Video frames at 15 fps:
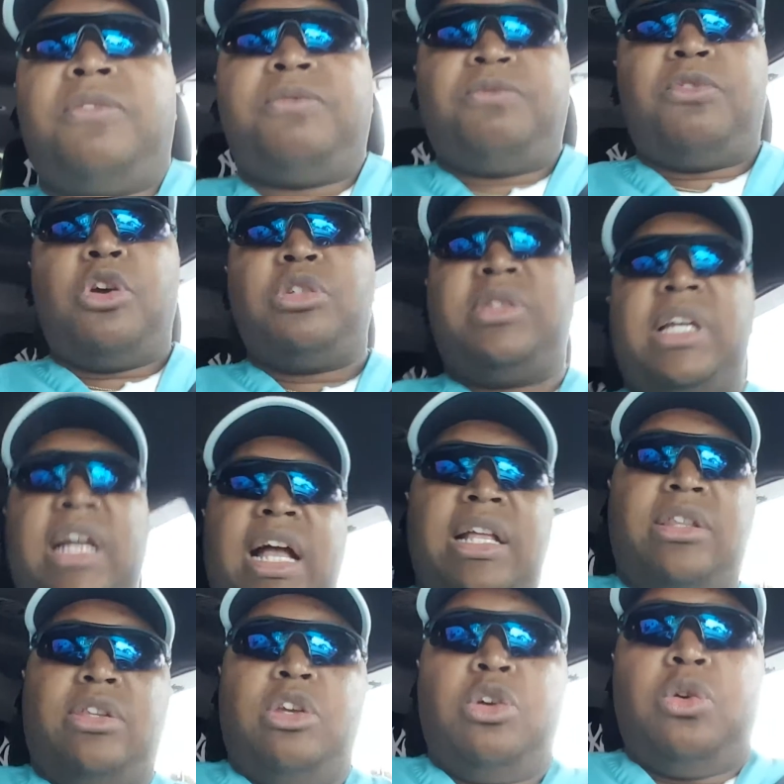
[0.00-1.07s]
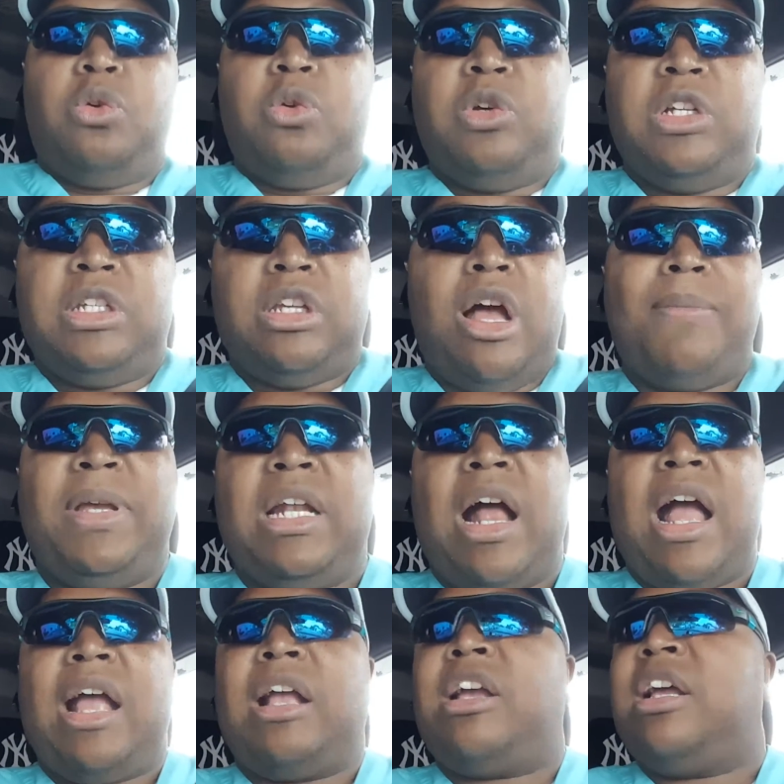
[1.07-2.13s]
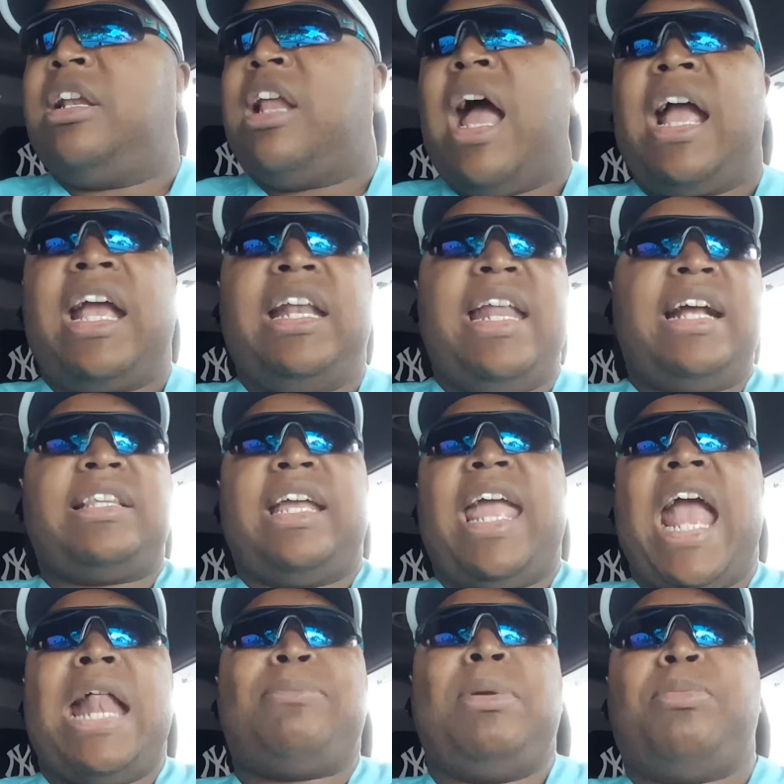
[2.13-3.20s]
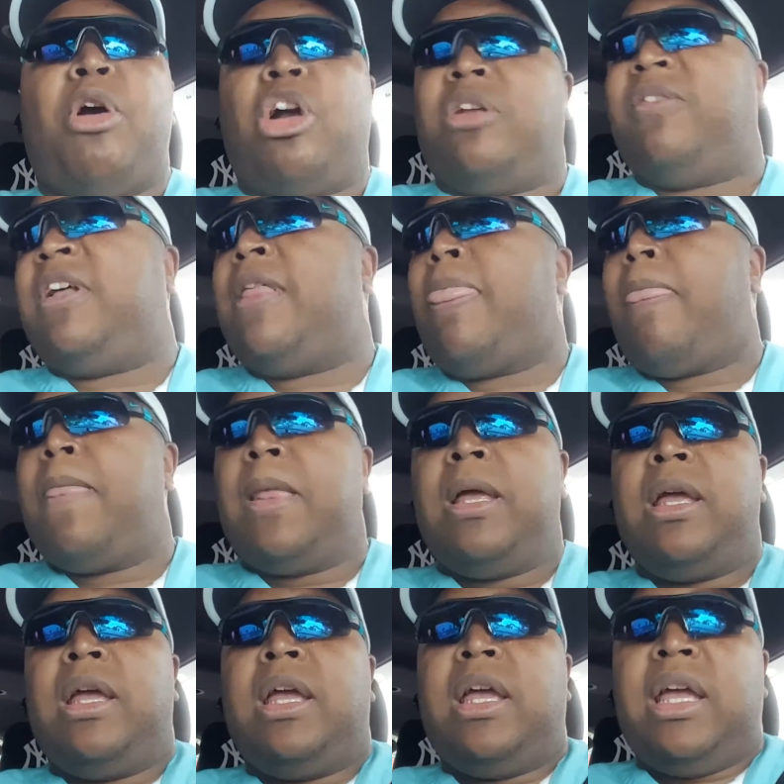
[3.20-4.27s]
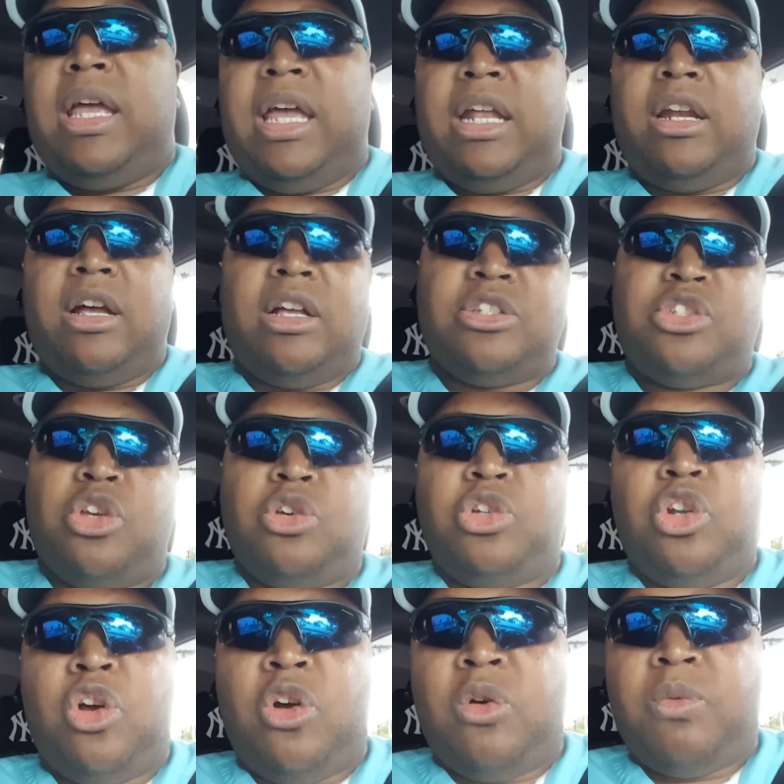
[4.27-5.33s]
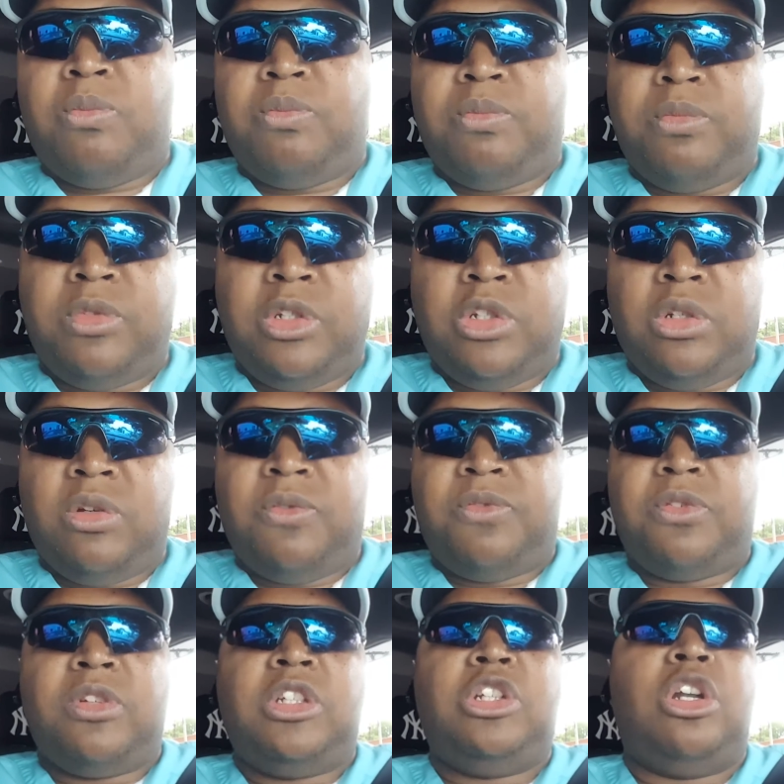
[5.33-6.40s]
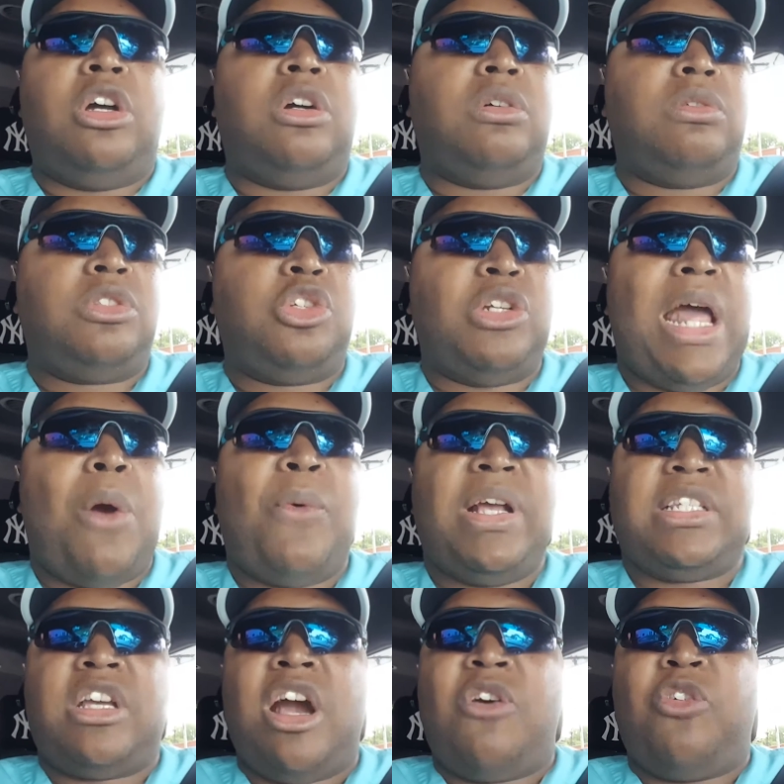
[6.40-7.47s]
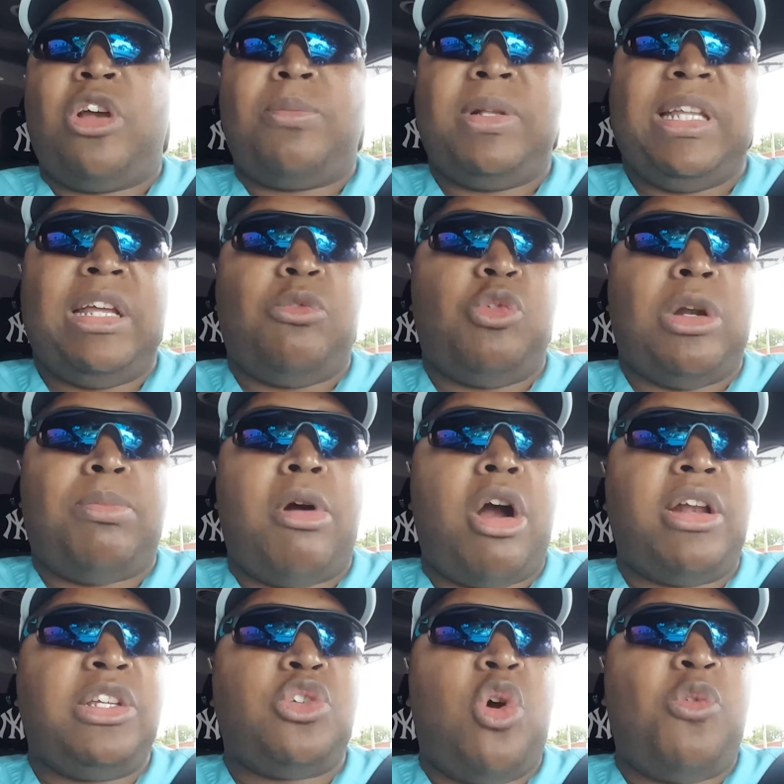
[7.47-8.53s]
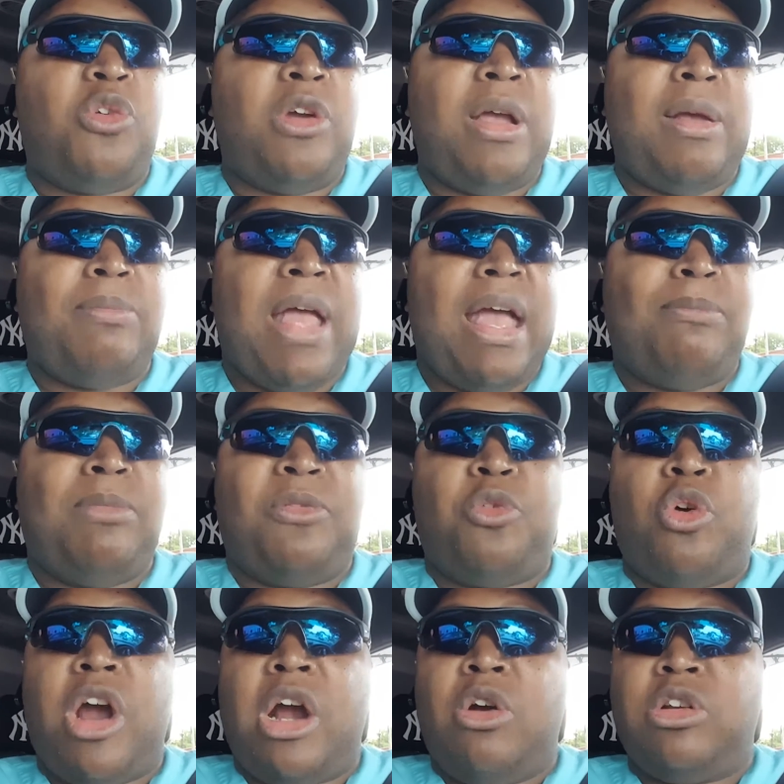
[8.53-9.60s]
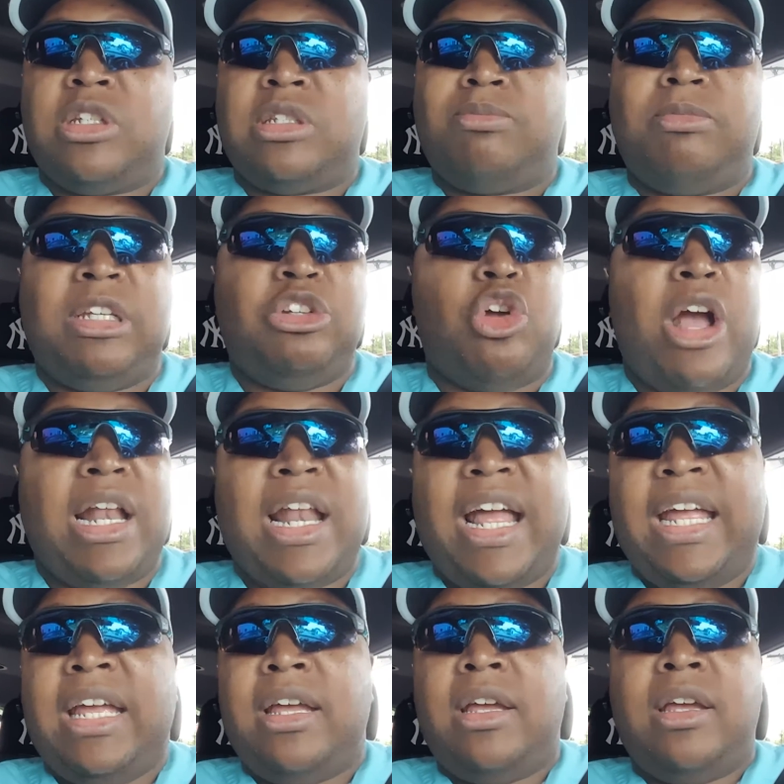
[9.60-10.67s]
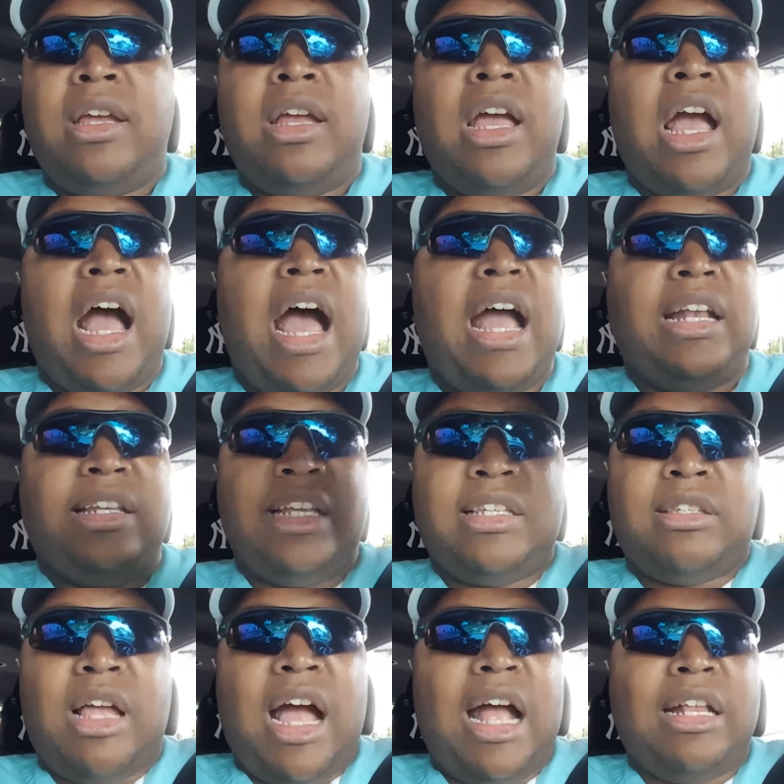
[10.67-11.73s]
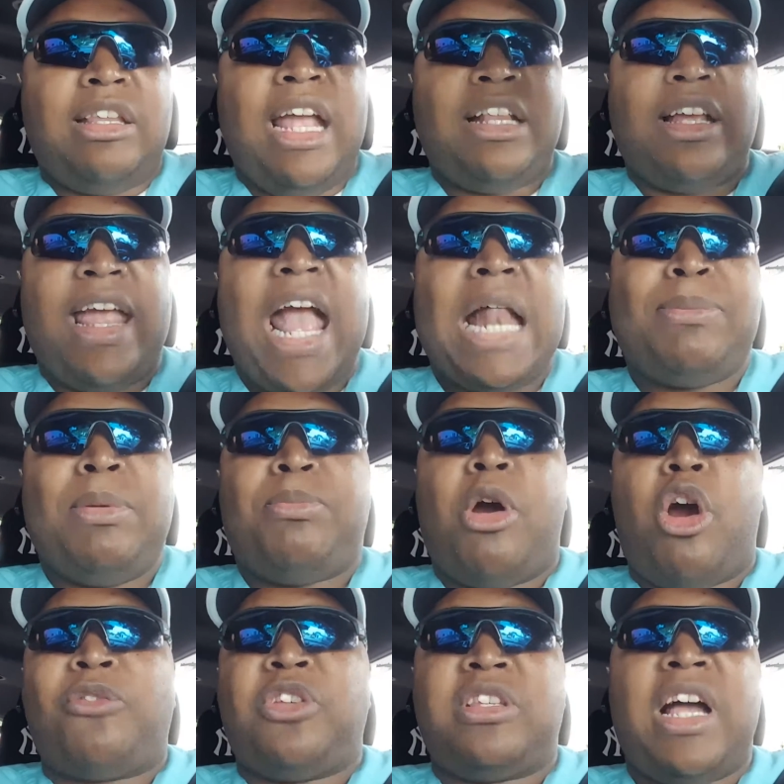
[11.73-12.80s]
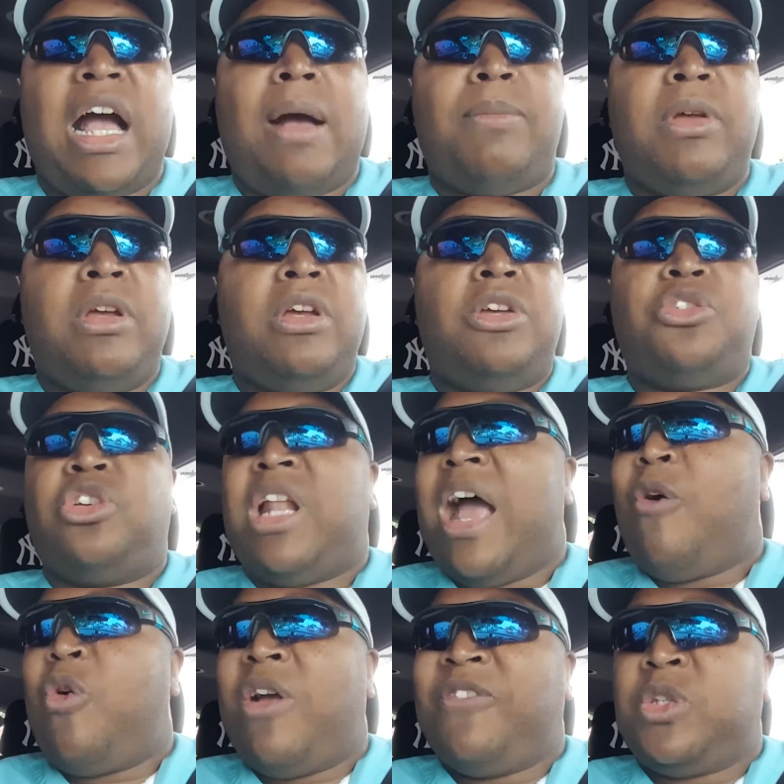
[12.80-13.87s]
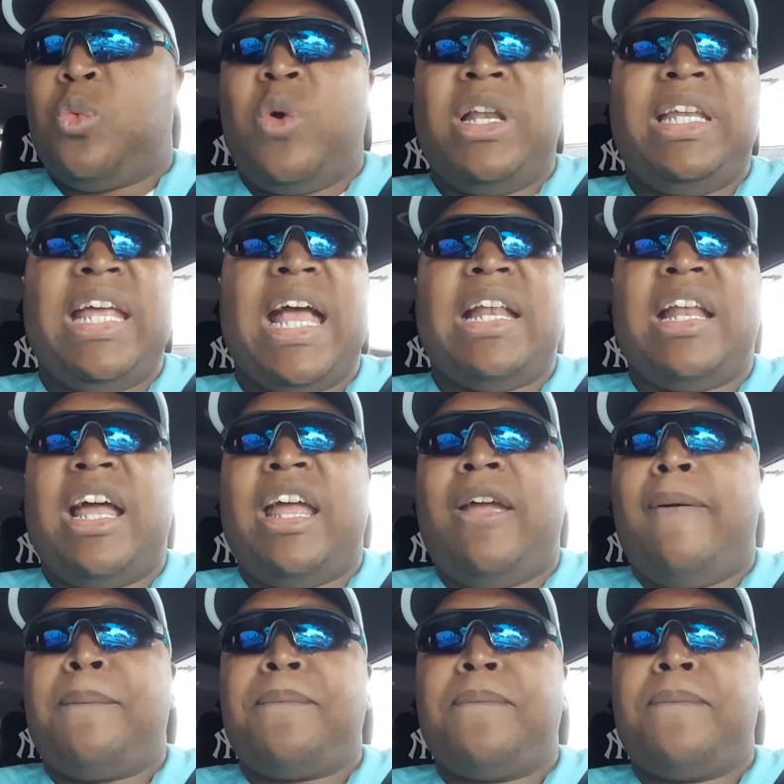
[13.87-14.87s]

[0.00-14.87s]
first thing I do is, I connect the canopy part of it, and so so that way it's covering. But then when the party's over, before I go to, at night, I take the canopy part off the top, so that way if it's windy at night,